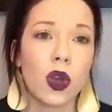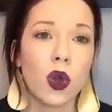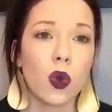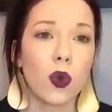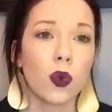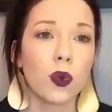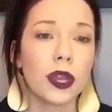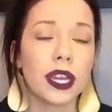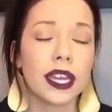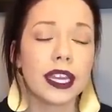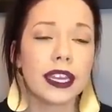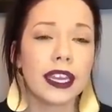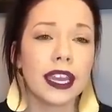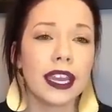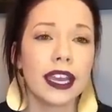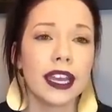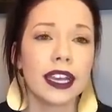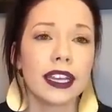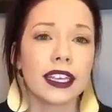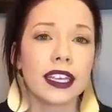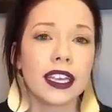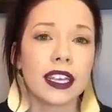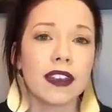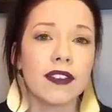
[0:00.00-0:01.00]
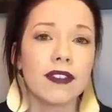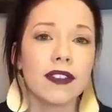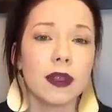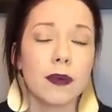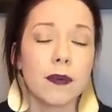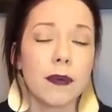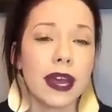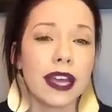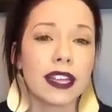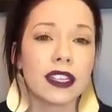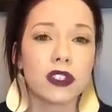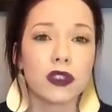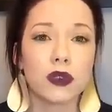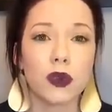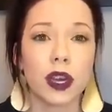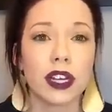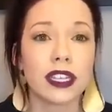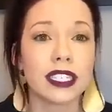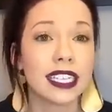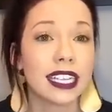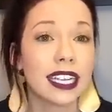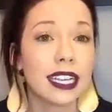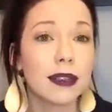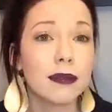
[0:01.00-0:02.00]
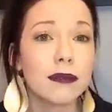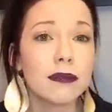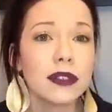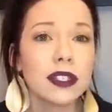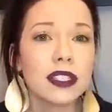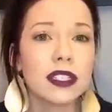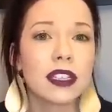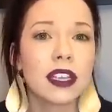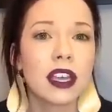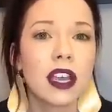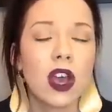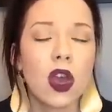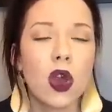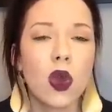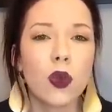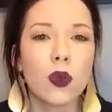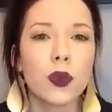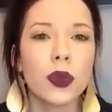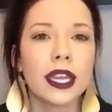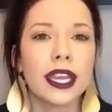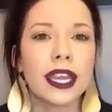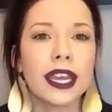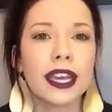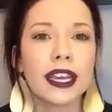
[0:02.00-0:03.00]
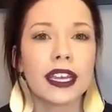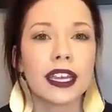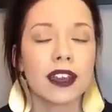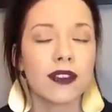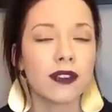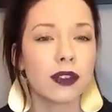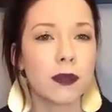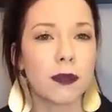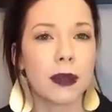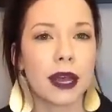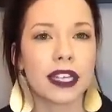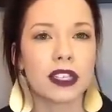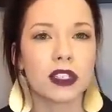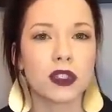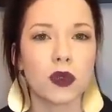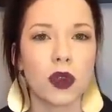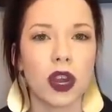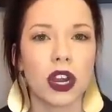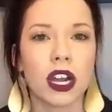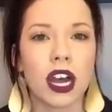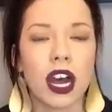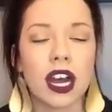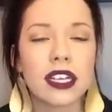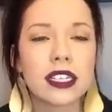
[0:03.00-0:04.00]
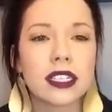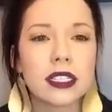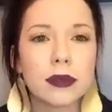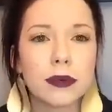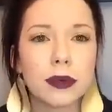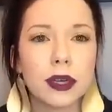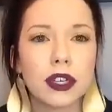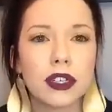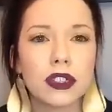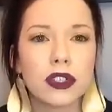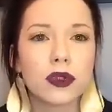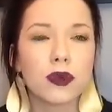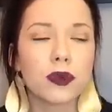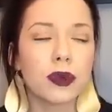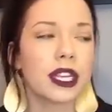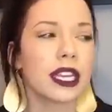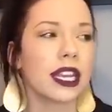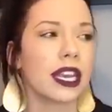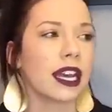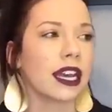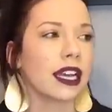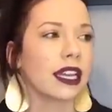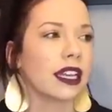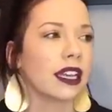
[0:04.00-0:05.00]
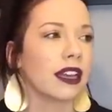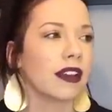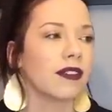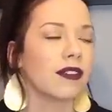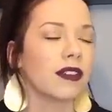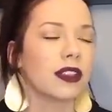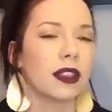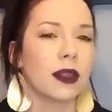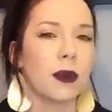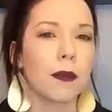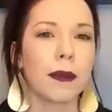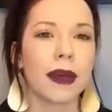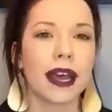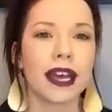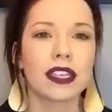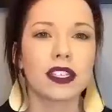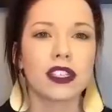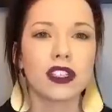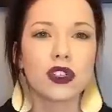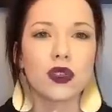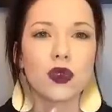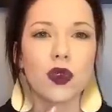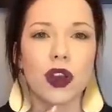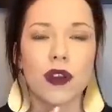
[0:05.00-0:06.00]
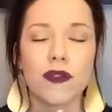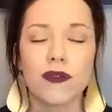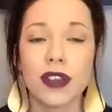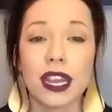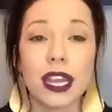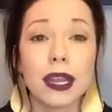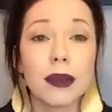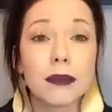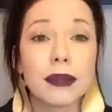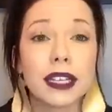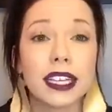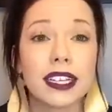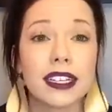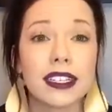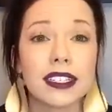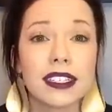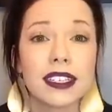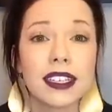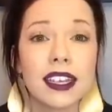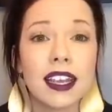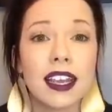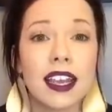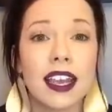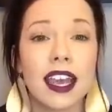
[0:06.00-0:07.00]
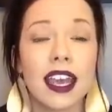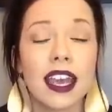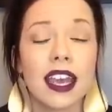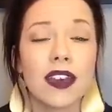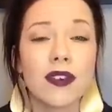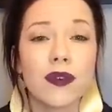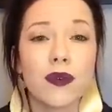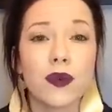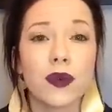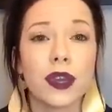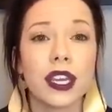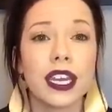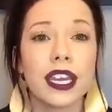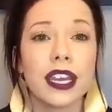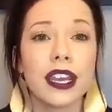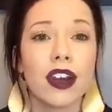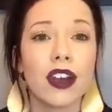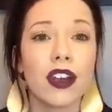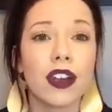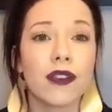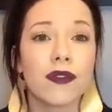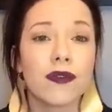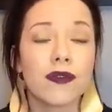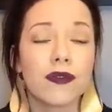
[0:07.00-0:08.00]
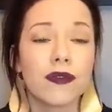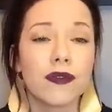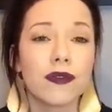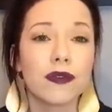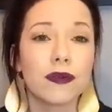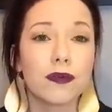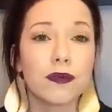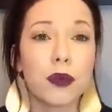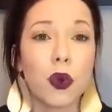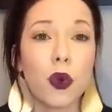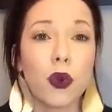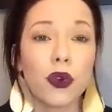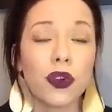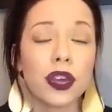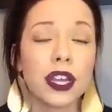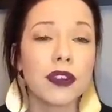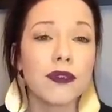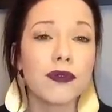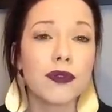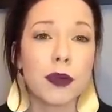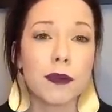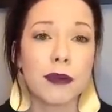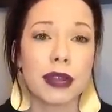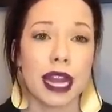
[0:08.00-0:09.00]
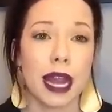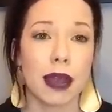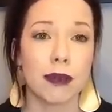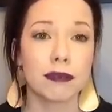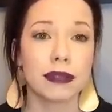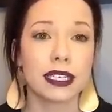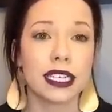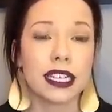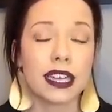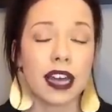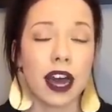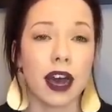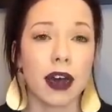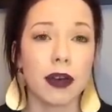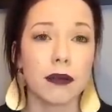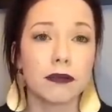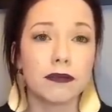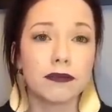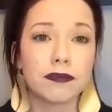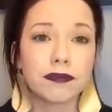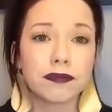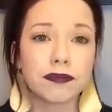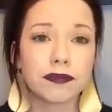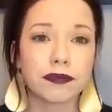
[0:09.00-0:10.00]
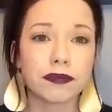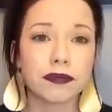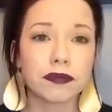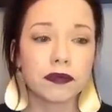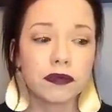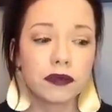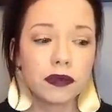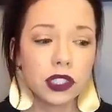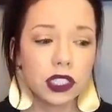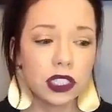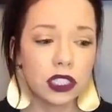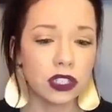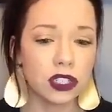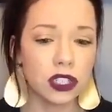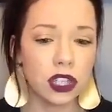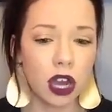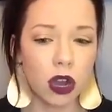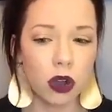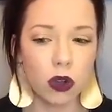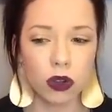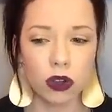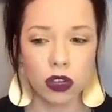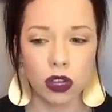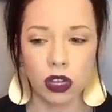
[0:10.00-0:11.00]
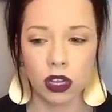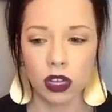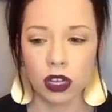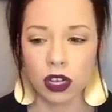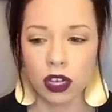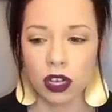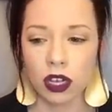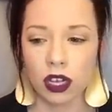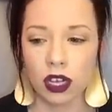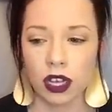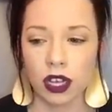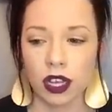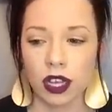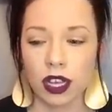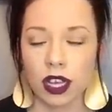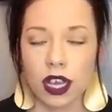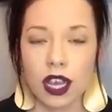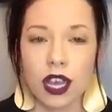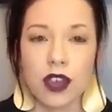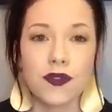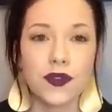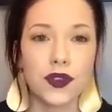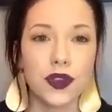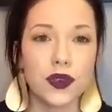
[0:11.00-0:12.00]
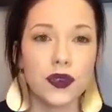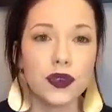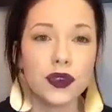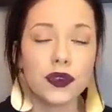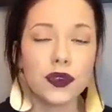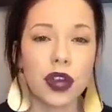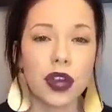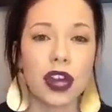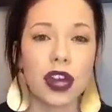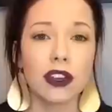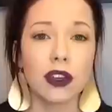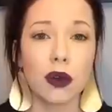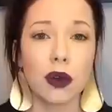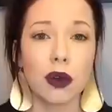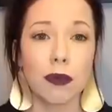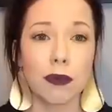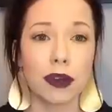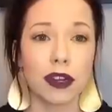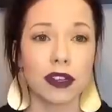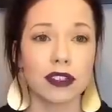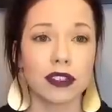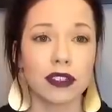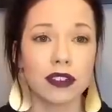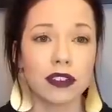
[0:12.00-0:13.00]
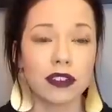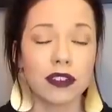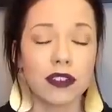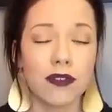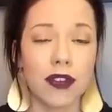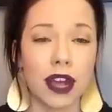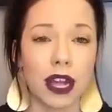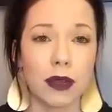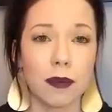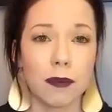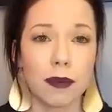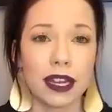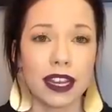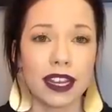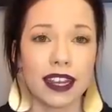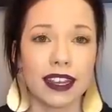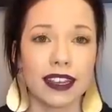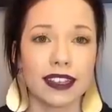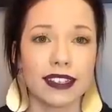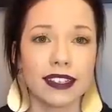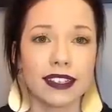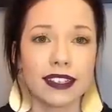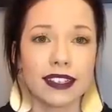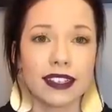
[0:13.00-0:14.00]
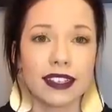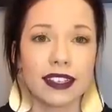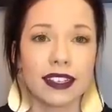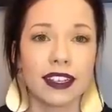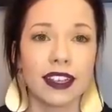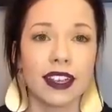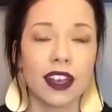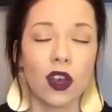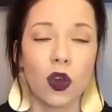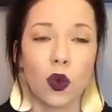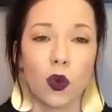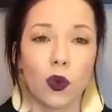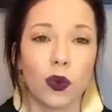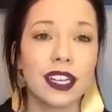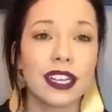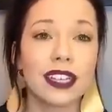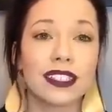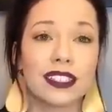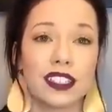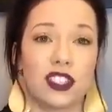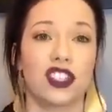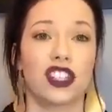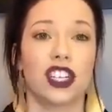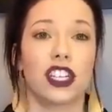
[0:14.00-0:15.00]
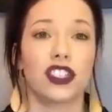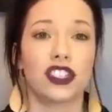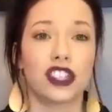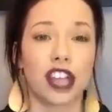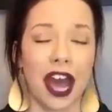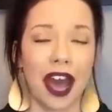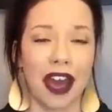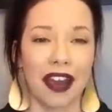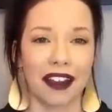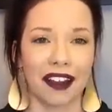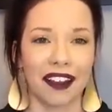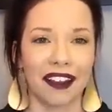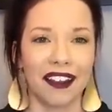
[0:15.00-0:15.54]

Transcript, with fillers: We can't give the best to our teams. We can't give the best to our customers. We can't give the best to our families if we are pouring from an empty cup. So, if you do not know what personal development is, we need to chit chat.